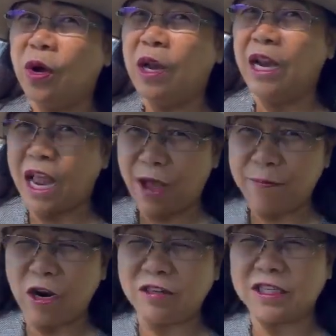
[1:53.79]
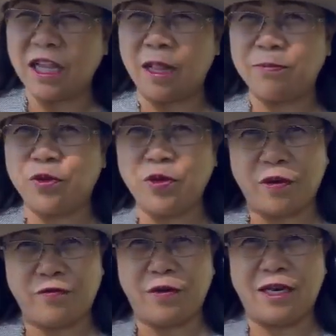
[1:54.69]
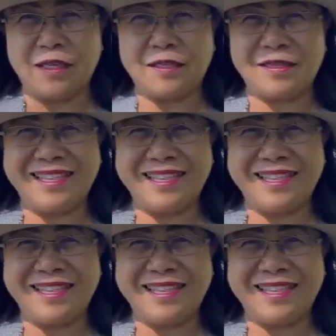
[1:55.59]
love ourselves to the fullest.